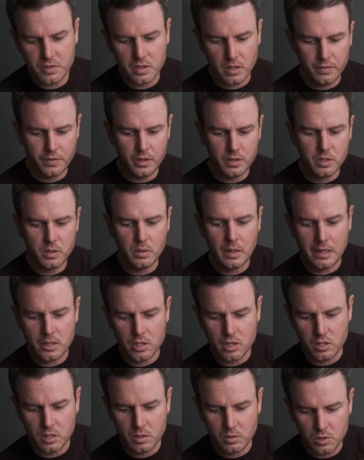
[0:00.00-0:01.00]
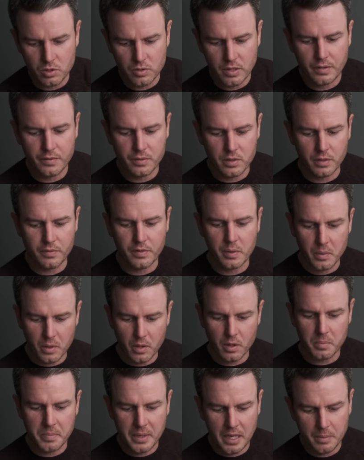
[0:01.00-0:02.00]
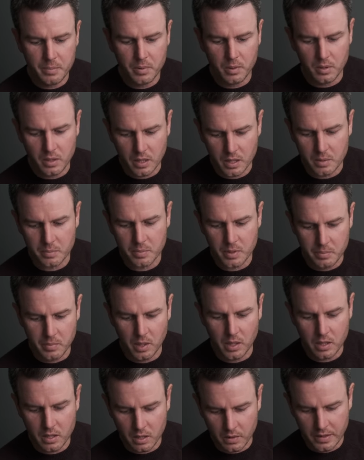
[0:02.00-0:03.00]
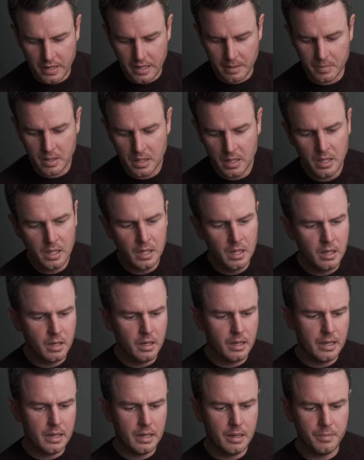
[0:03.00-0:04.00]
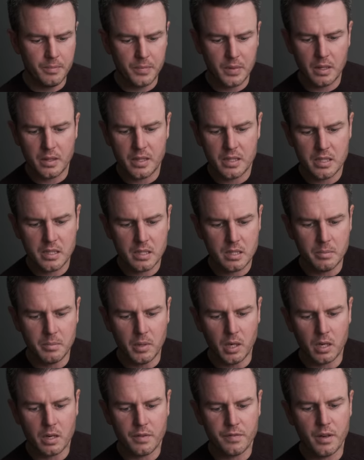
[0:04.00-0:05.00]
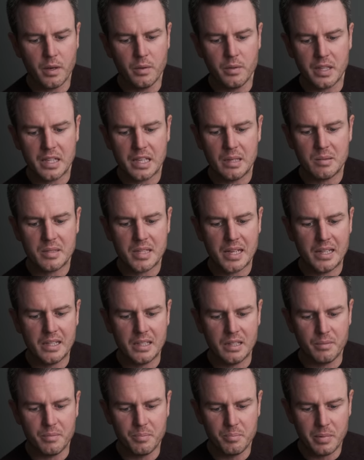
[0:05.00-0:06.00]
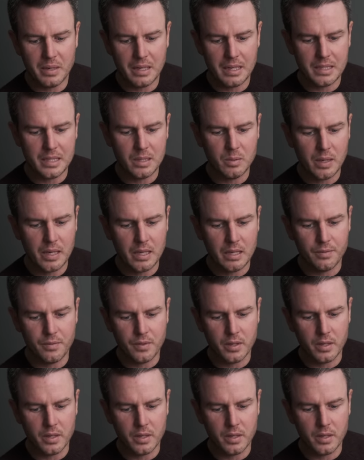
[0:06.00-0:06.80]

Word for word: So if I do actually do street photography with other people and I can put mic on them. Um, this is the microphone that keeps getting in the bloody way of